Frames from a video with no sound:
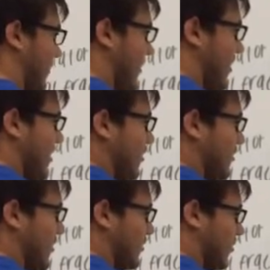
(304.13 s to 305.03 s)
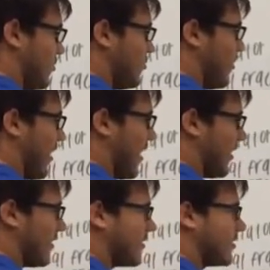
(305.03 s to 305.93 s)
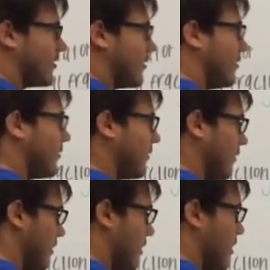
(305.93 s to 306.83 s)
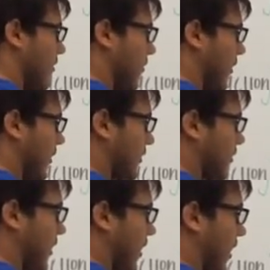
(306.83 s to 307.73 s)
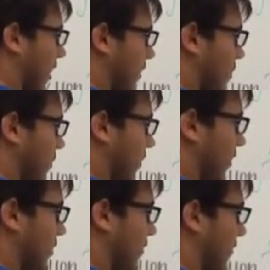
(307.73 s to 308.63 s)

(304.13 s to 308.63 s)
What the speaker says: Right? So now it's 2x plus x plus